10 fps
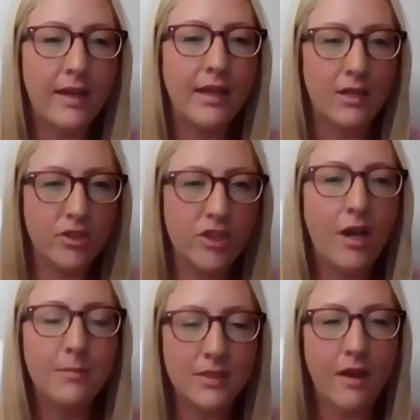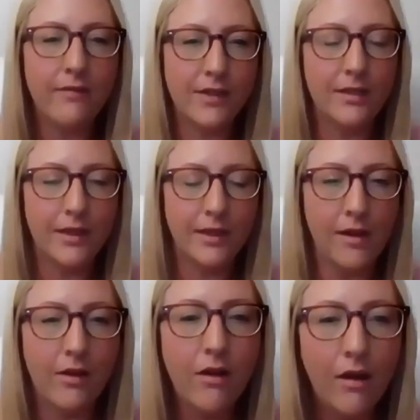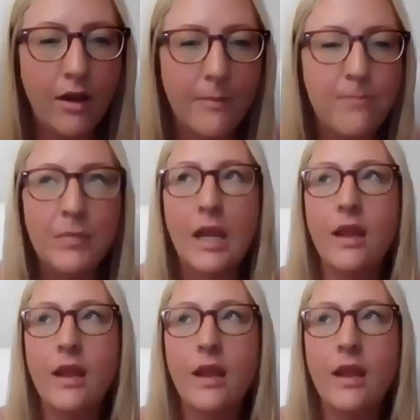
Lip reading: again, jobs.fidelity.com,